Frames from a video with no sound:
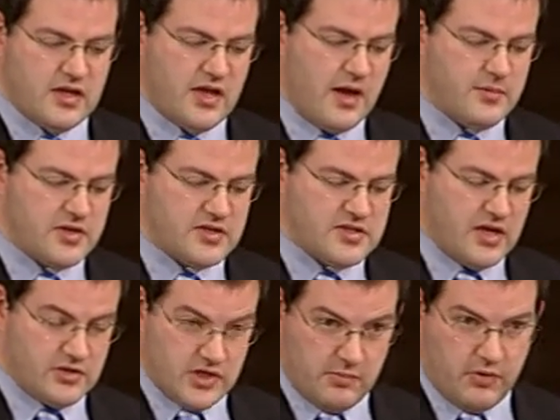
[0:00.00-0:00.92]
Cabinet
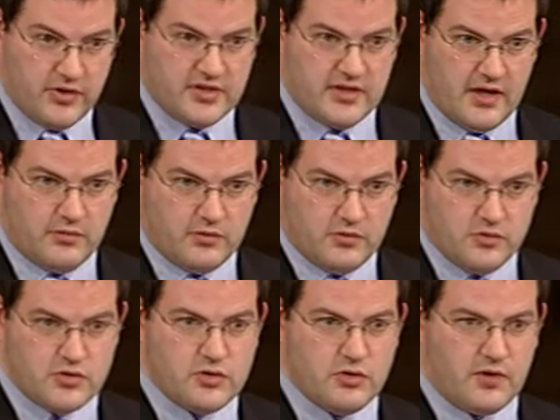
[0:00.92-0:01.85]
Secretary pointed out,
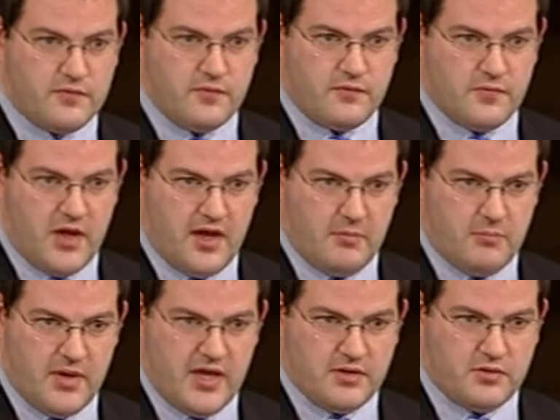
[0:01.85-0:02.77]
those who are
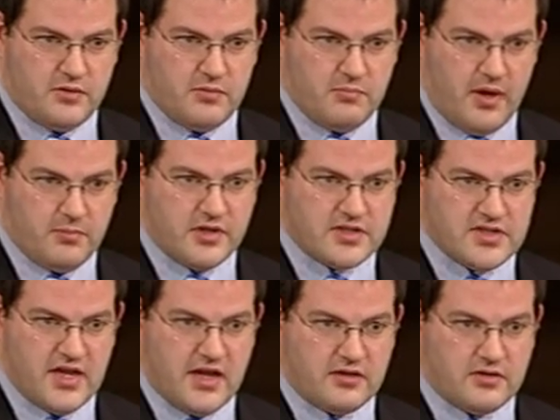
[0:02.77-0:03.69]
paid through the public
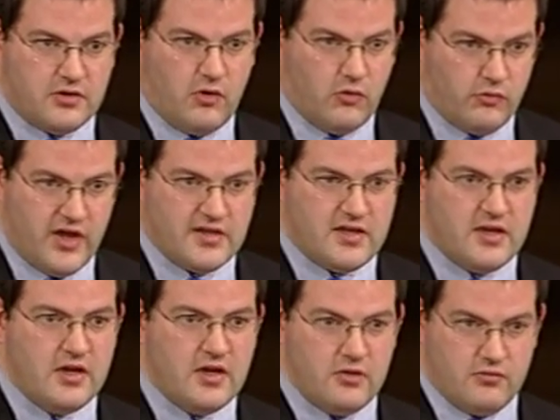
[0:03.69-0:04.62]
sector
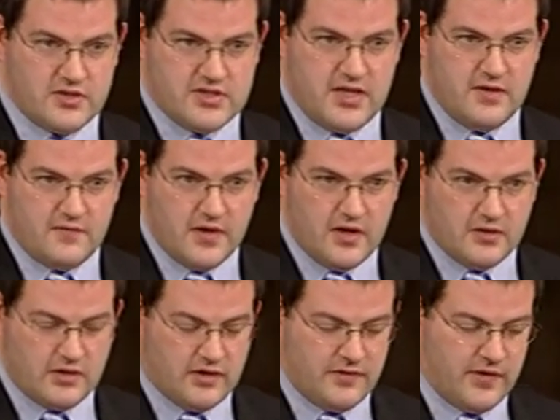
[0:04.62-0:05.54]
already receive
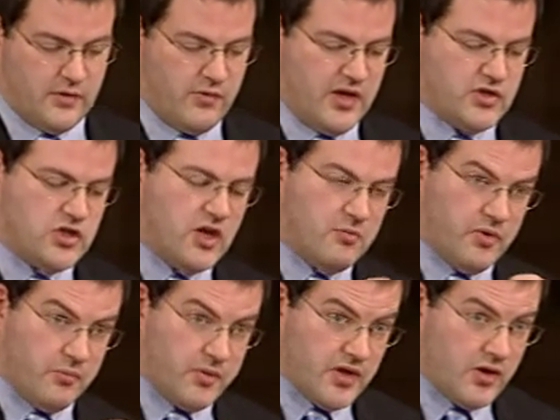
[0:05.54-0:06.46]
the living wage.
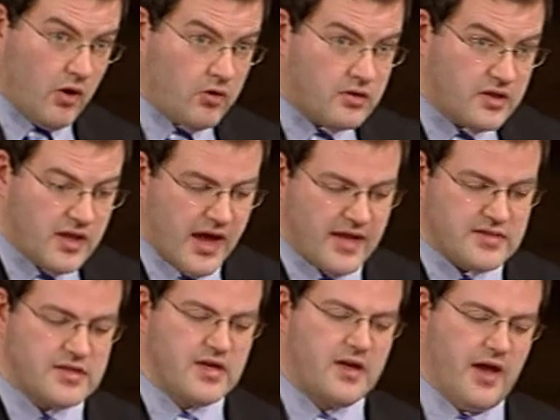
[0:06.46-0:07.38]
But beyond
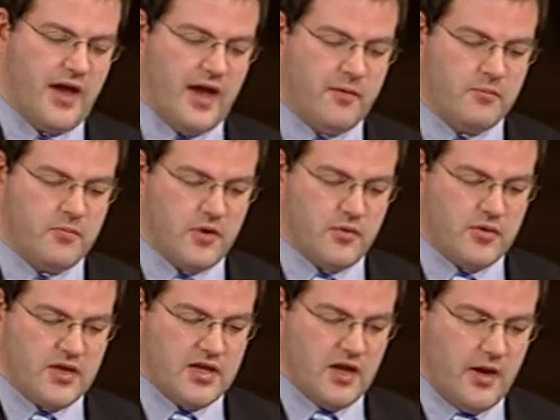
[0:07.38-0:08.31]
that,
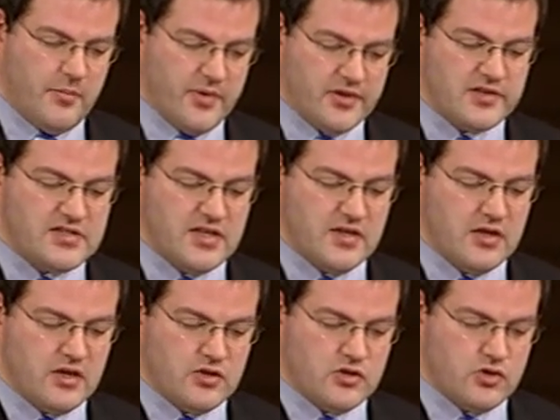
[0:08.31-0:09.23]
the
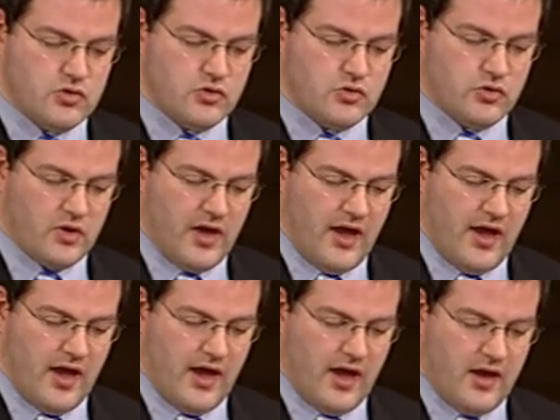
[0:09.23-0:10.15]
ability to
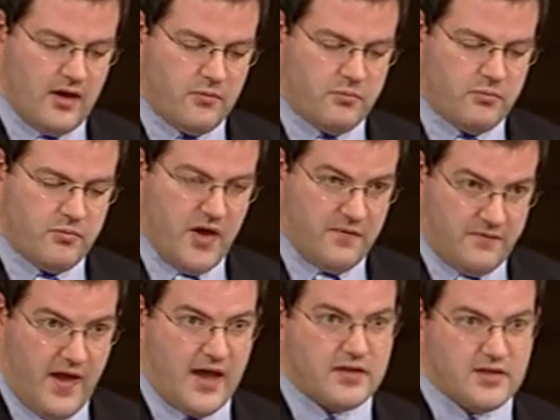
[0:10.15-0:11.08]

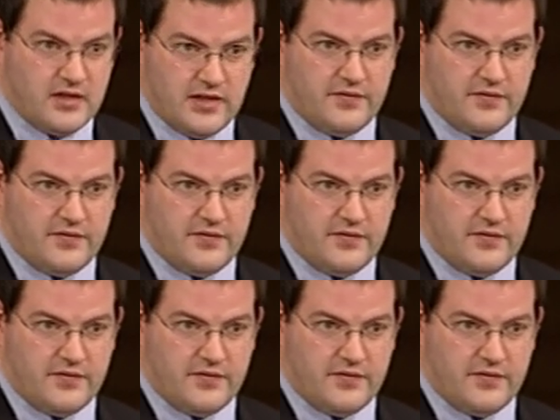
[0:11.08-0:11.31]
effect a